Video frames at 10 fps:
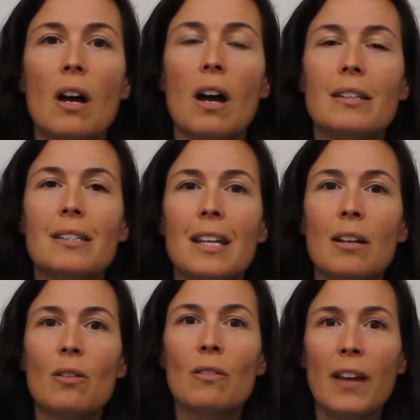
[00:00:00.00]
a
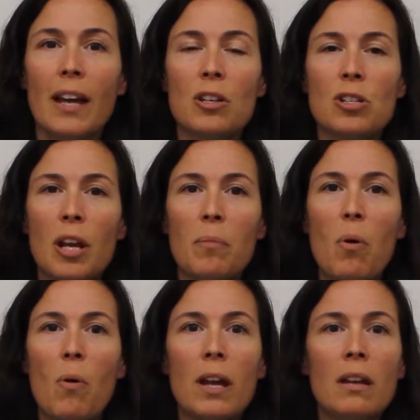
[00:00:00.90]
single vanishing
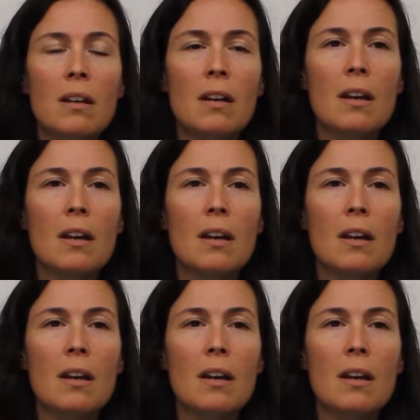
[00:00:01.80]
point.